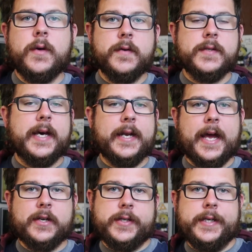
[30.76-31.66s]
So there's not
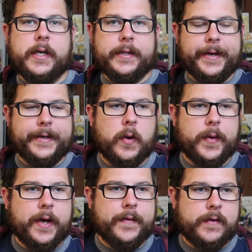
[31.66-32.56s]
actually a lot
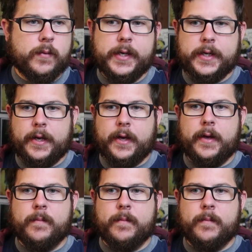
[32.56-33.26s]
going on this week.